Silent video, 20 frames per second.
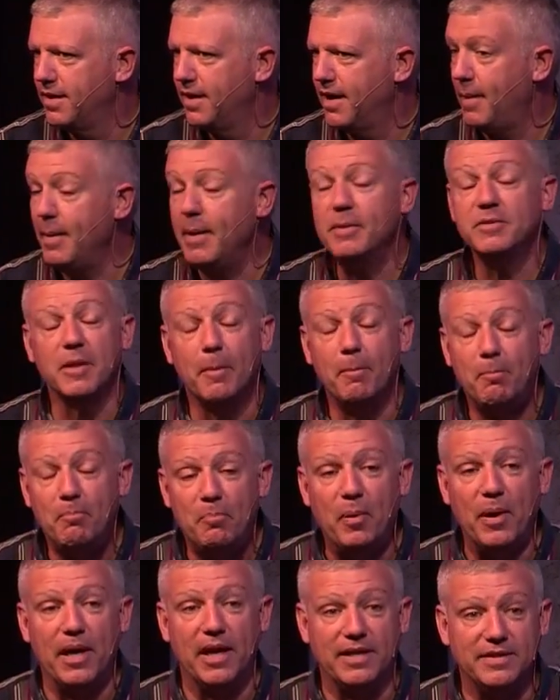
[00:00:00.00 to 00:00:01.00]
I mean, it was a
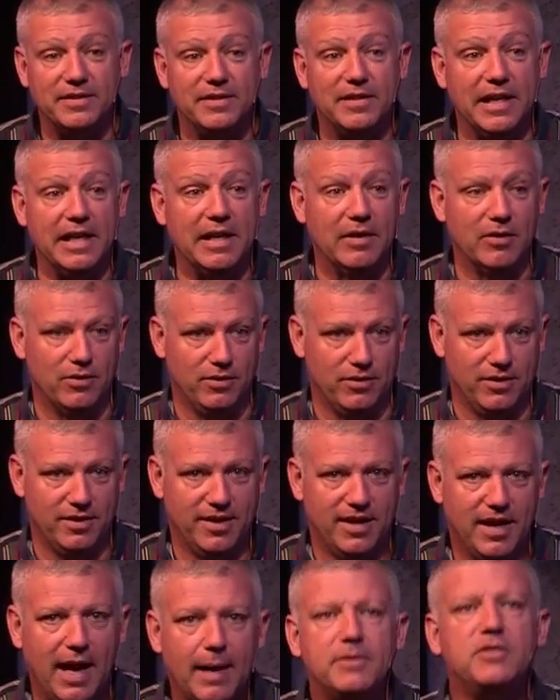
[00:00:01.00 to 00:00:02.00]
big deal.
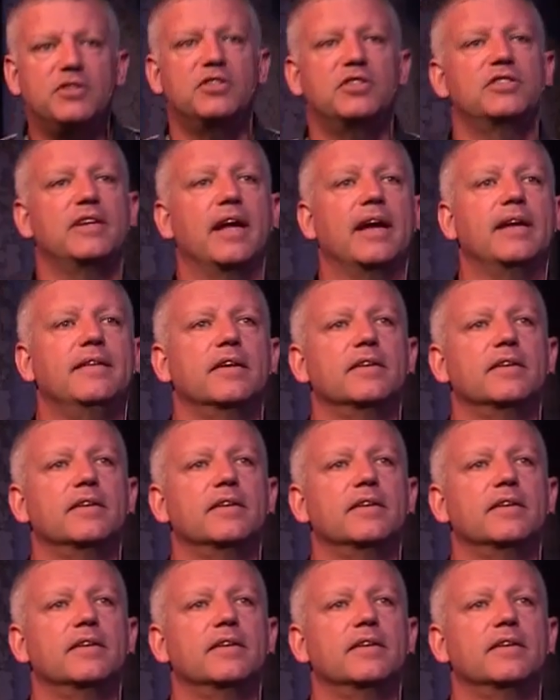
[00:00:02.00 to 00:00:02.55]
I would just stand